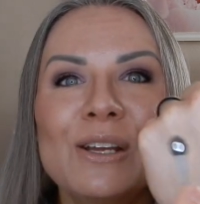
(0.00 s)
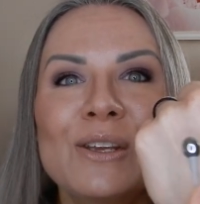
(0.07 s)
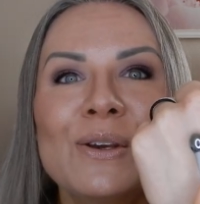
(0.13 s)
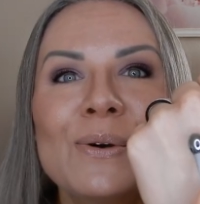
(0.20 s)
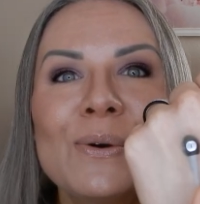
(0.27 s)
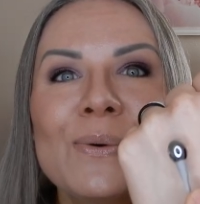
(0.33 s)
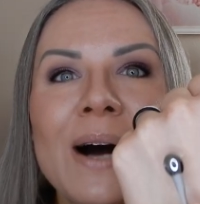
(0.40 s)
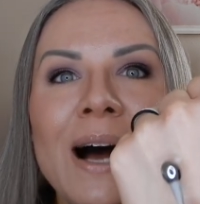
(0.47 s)

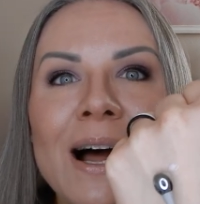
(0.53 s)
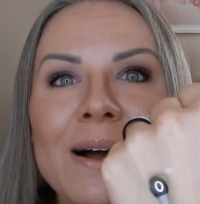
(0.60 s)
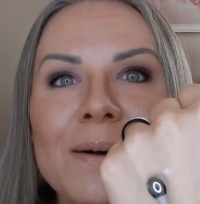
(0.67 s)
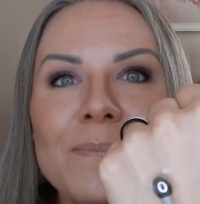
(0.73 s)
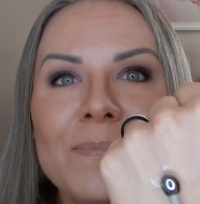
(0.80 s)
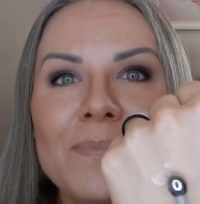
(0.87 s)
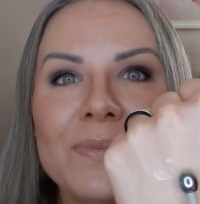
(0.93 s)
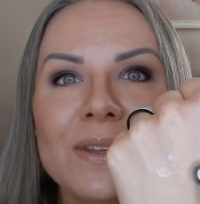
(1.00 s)
you,
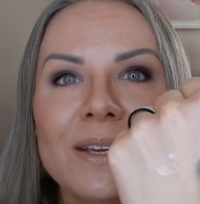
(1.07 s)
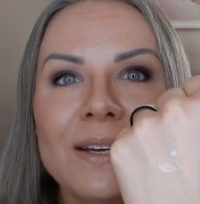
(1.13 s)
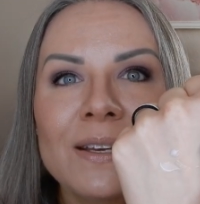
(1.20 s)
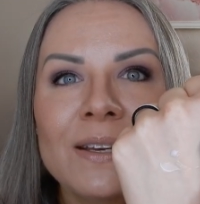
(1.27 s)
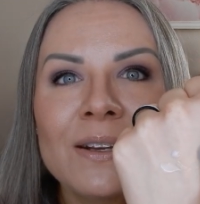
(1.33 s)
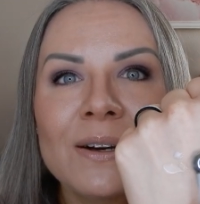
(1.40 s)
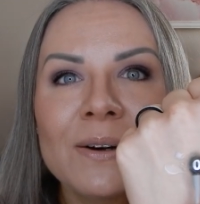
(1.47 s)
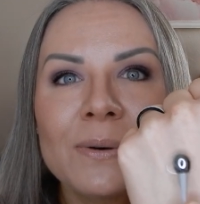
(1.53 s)
um,
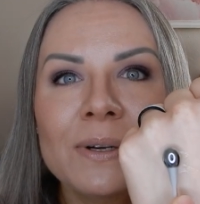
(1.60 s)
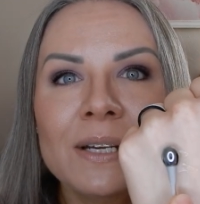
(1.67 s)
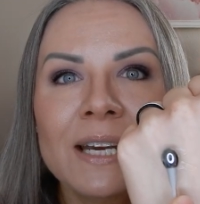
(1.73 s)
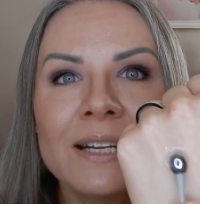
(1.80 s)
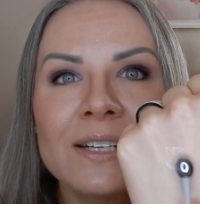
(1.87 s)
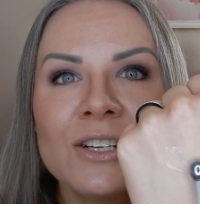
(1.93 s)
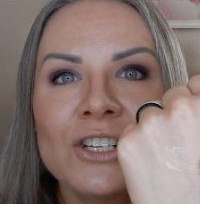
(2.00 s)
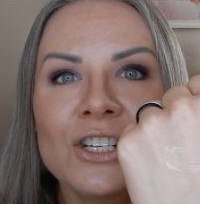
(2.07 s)
you know,
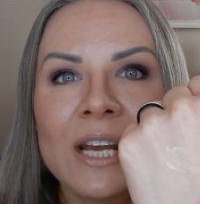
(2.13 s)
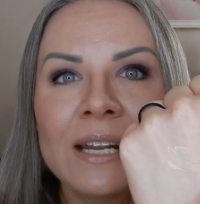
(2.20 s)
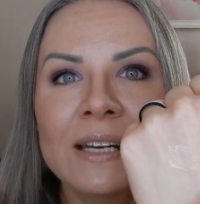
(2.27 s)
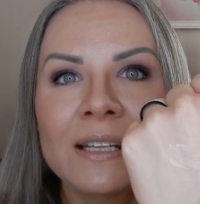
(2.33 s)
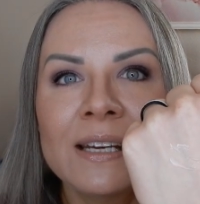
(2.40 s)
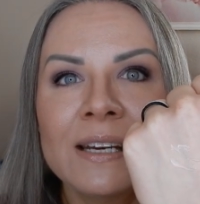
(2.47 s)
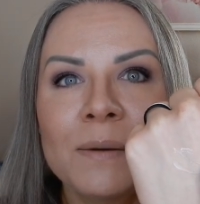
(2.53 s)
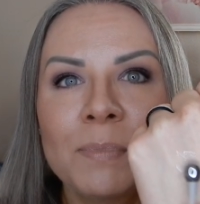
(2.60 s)
can
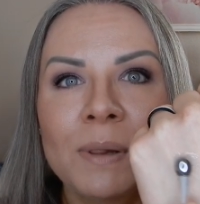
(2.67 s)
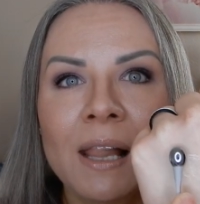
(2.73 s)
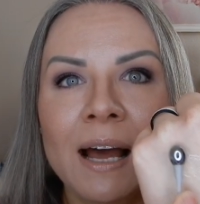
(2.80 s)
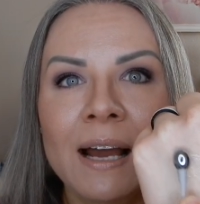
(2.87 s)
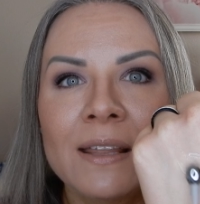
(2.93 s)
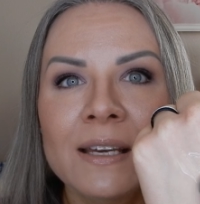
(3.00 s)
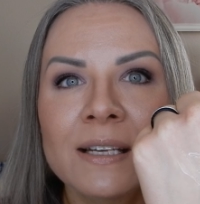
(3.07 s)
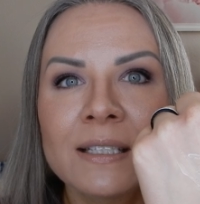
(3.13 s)
gently
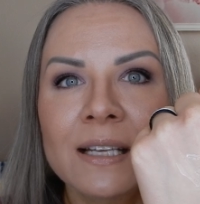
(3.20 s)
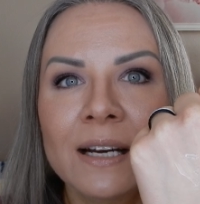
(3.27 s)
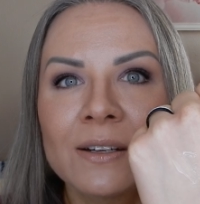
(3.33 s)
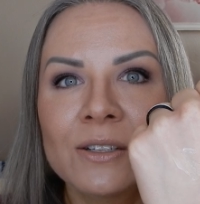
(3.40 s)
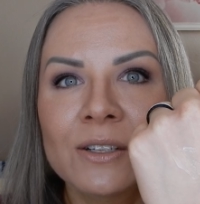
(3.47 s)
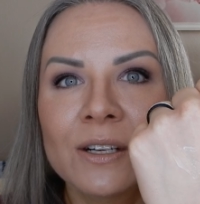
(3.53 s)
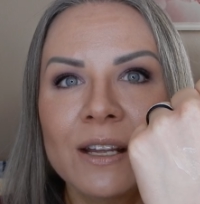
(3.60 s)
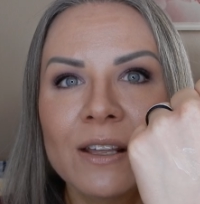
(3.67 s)
apply this
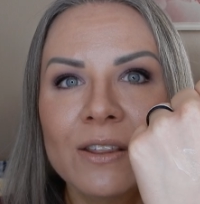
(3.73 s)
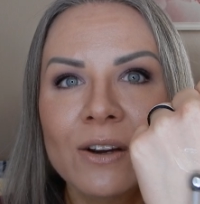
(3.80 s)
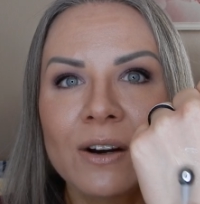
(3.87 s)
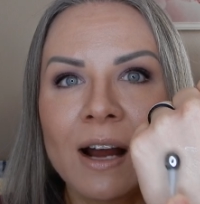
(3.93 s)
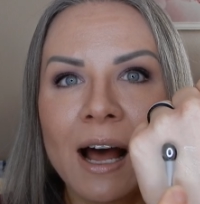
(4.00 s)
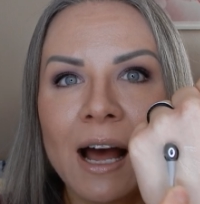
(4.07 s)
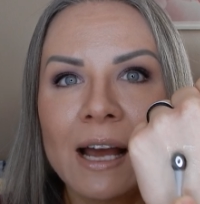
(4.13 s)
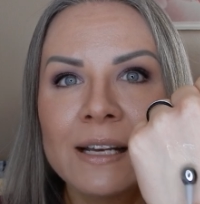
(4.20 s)
underneath
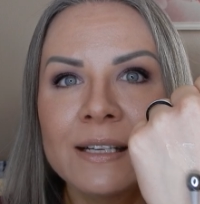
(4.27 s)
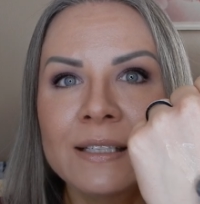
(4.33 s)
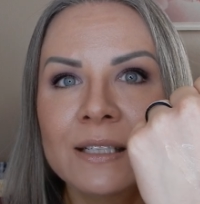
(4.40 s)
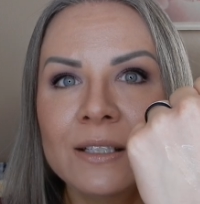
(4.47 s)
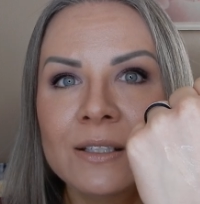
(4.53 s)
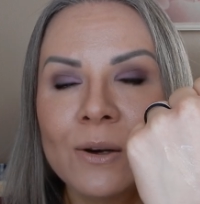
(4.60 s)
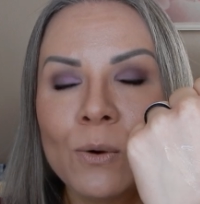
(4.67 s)
your eyes.